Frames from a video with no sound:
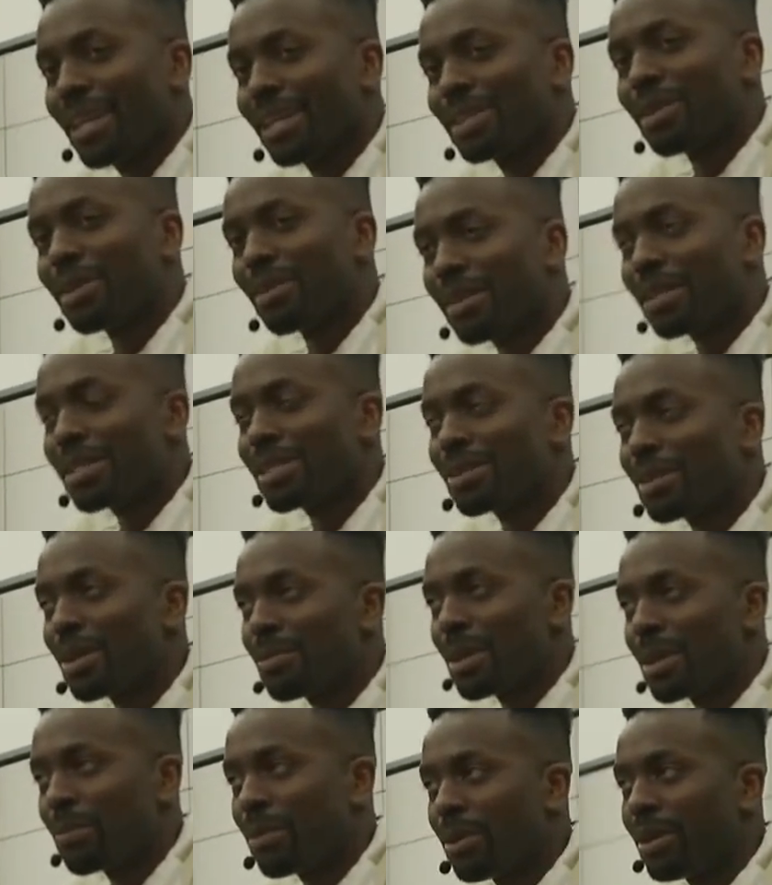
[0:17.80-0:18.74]
So this is going
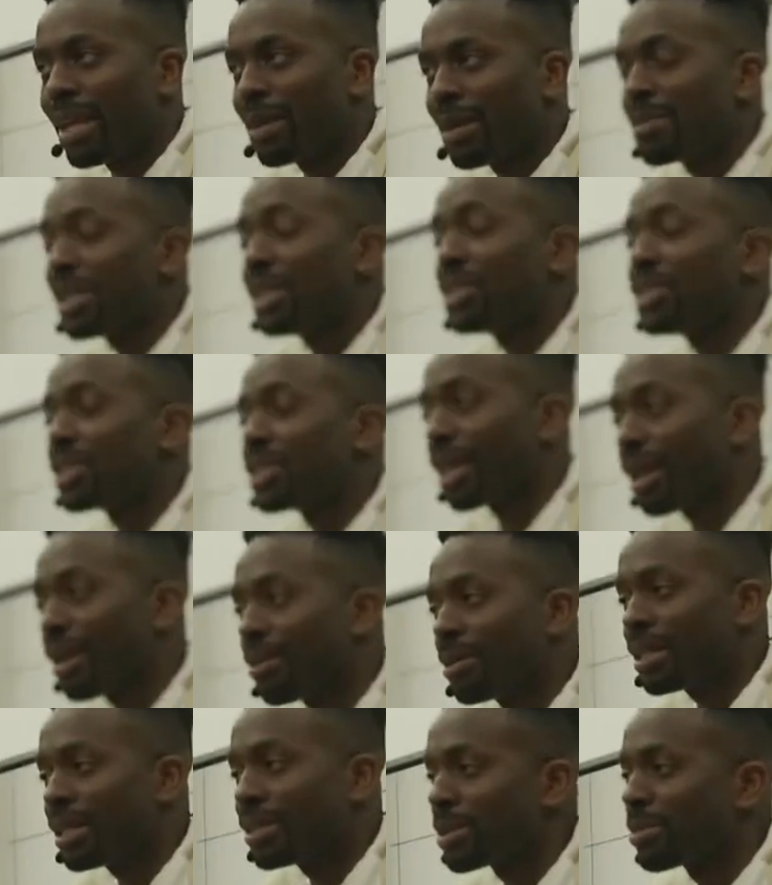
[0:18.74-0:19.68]
to be more like me
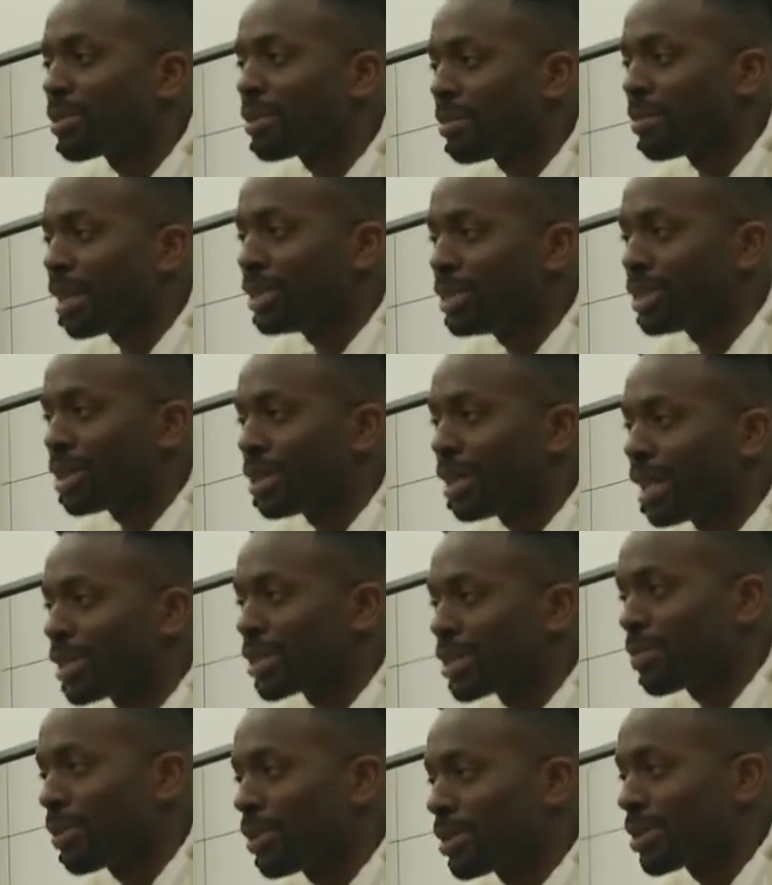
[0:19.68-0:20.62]
sharing some of my journey
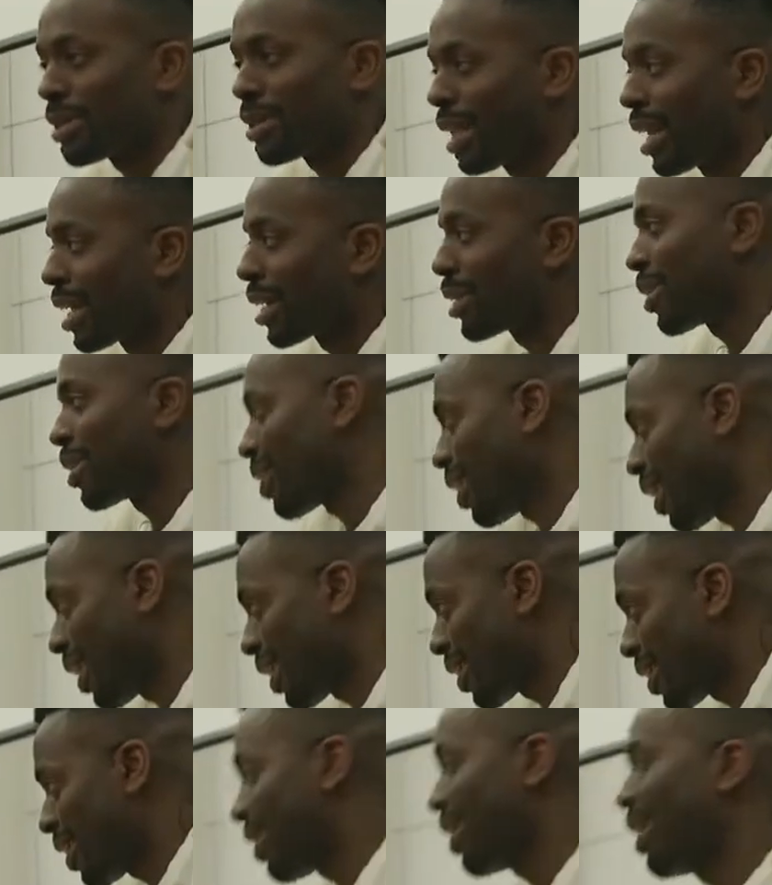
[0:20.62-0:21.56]
as opposed to like doing
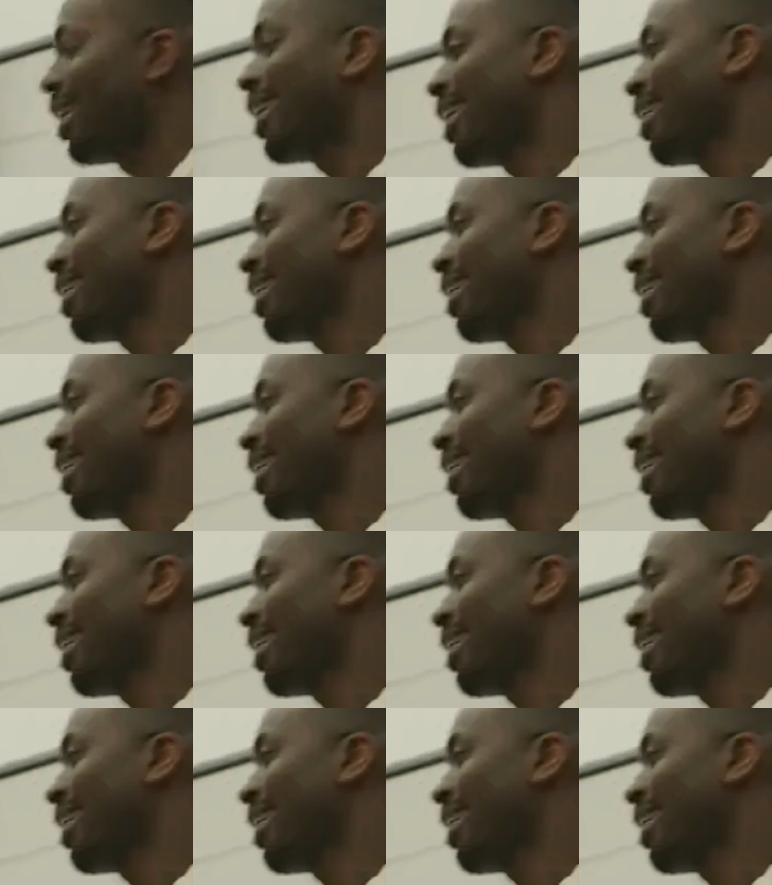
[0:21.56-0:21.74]
like a